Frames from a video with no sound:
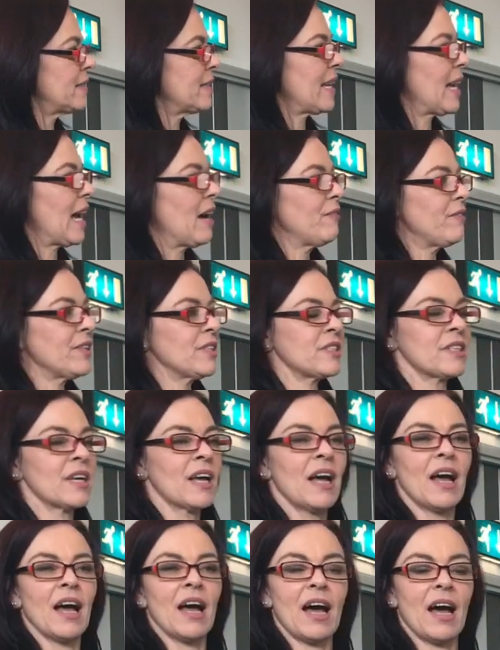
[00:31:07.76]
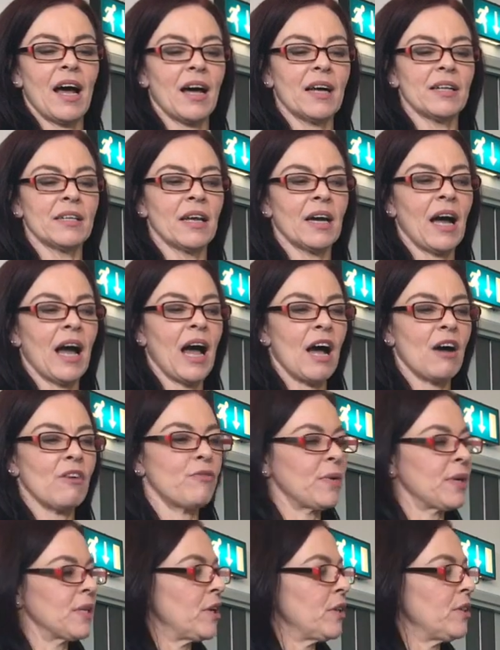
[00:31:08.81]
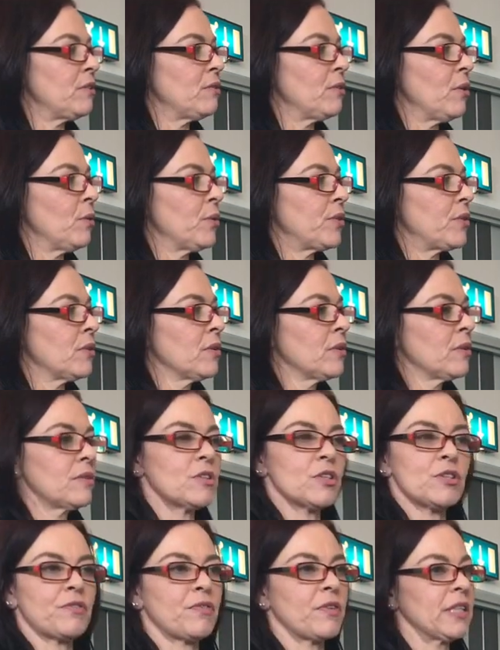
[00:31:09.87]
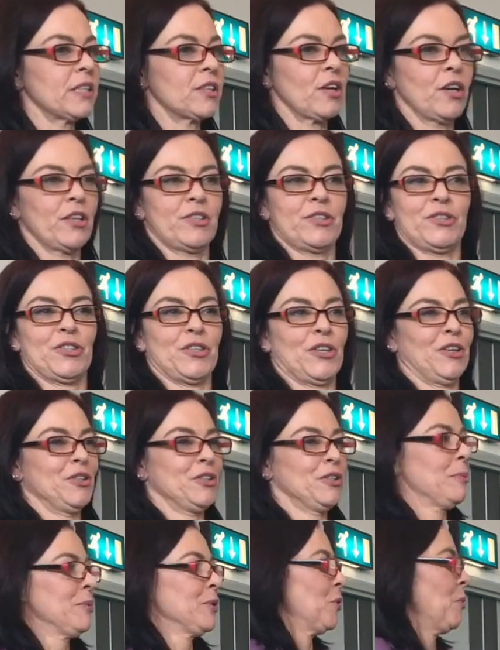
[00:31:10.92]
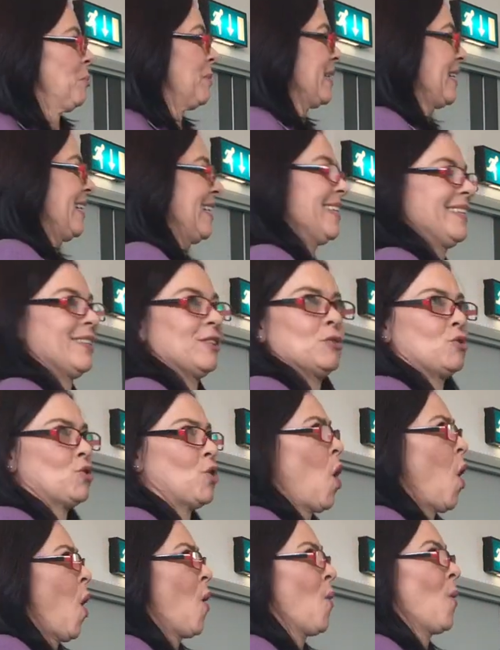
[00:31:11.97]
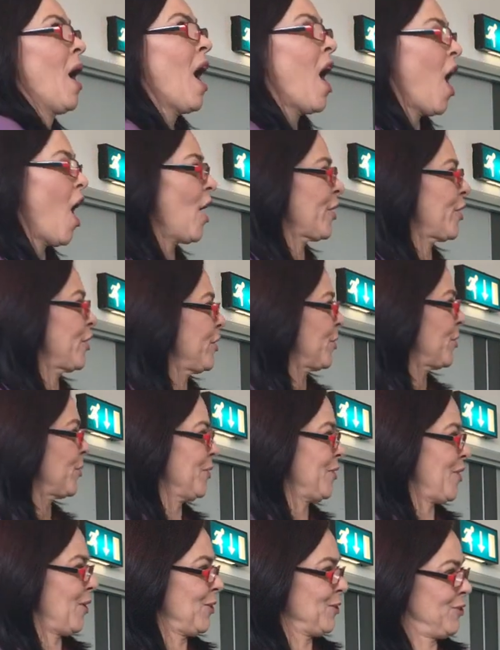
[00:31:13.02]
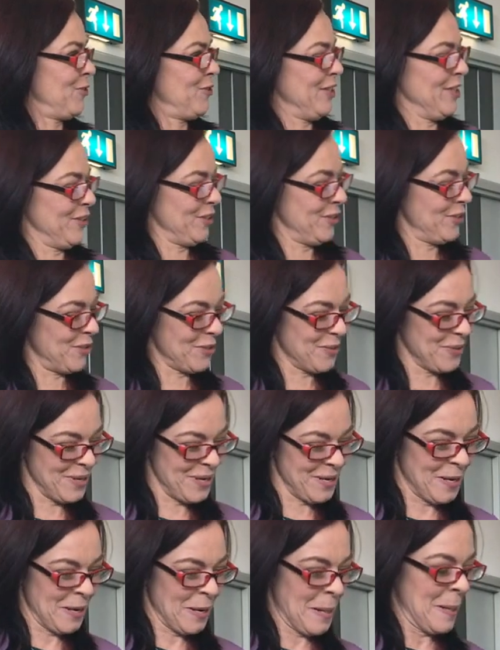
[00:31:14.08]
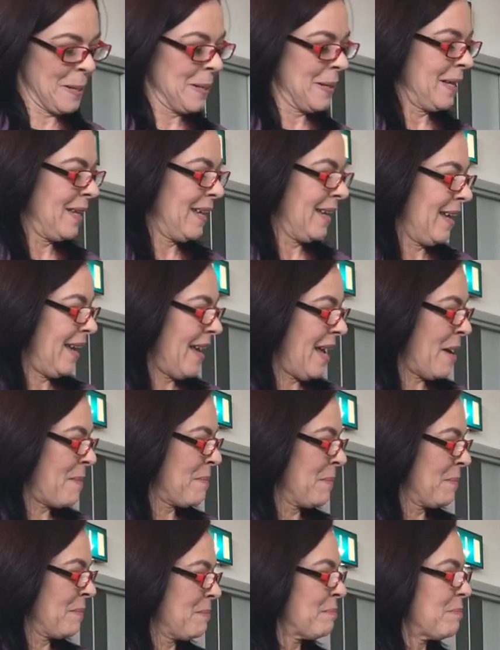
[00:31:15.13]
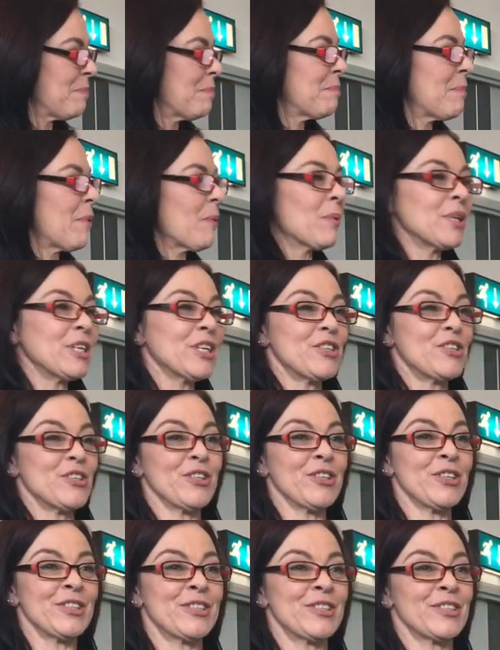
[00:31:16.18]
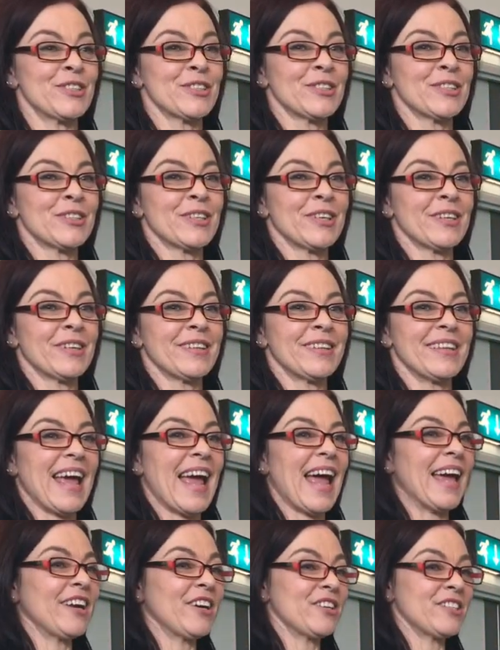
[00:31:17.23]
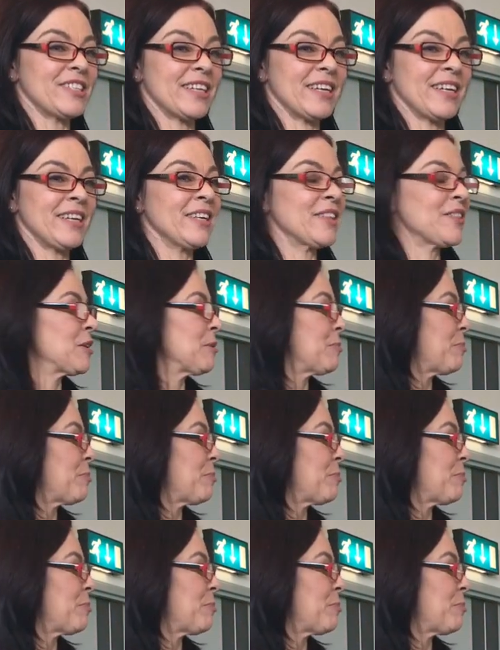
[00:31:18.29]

to canvass, and halfway down the road, just freaked out and turned to my room again. And no, I couldn't go and knock a stranger's door. But when you do it, the energy, the